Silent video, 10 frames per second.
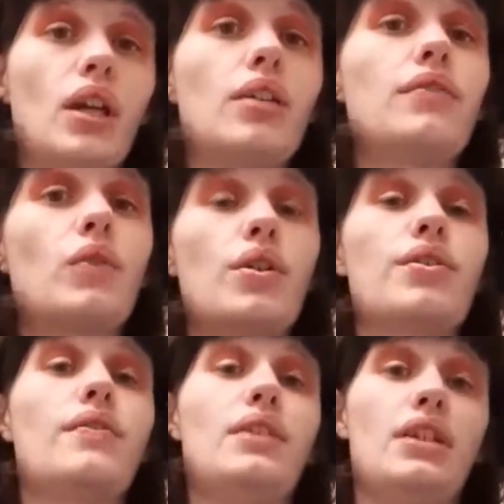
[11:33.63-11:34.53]
And of
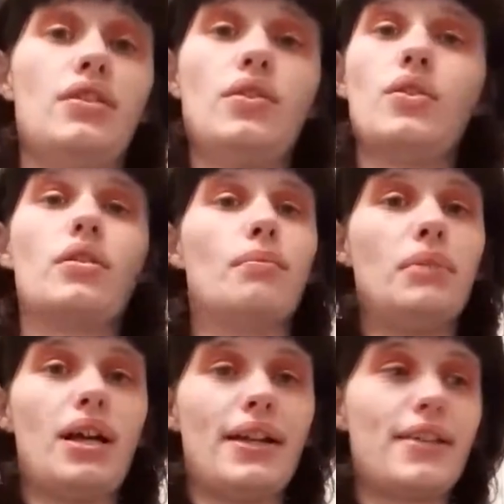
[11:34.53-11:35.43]
course, if you need to, you can
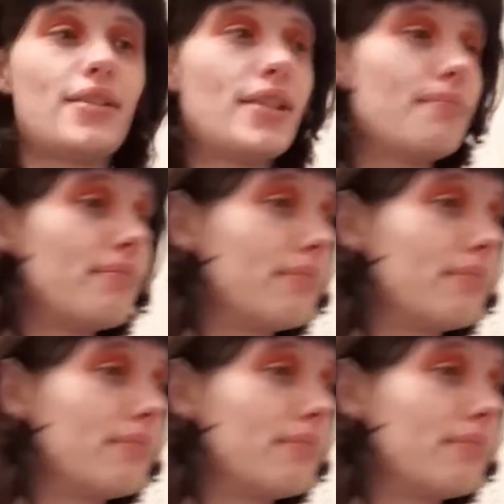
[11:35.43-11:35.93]
blot it.